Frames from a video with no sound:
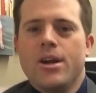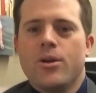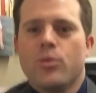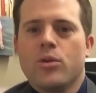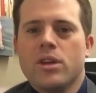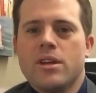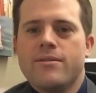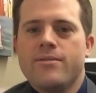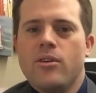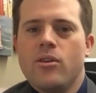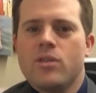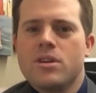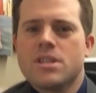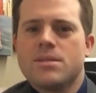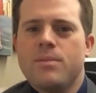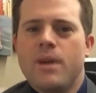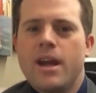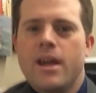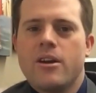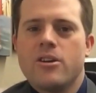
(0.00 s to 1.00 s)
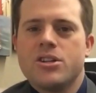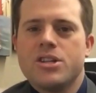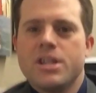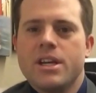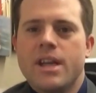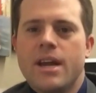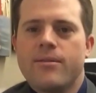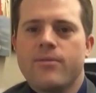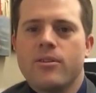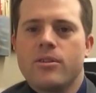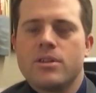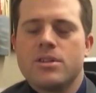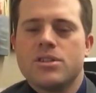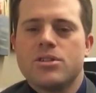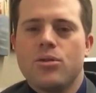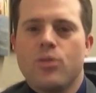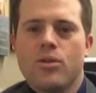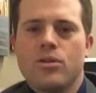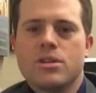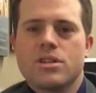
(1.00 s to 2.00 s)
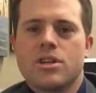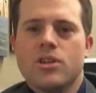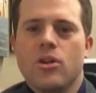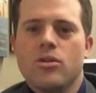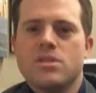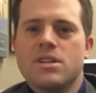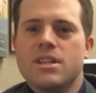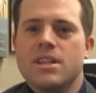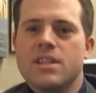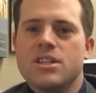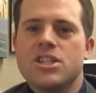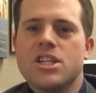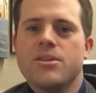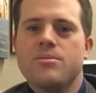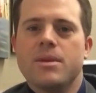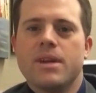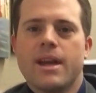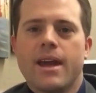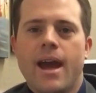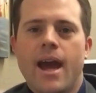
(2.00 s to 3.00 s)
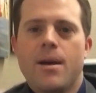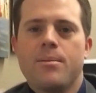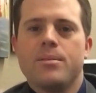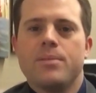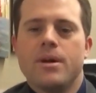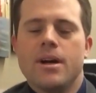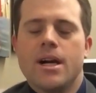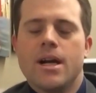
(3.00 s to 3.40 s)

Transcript: really focused my energy and efforts towards closing the achievement gap.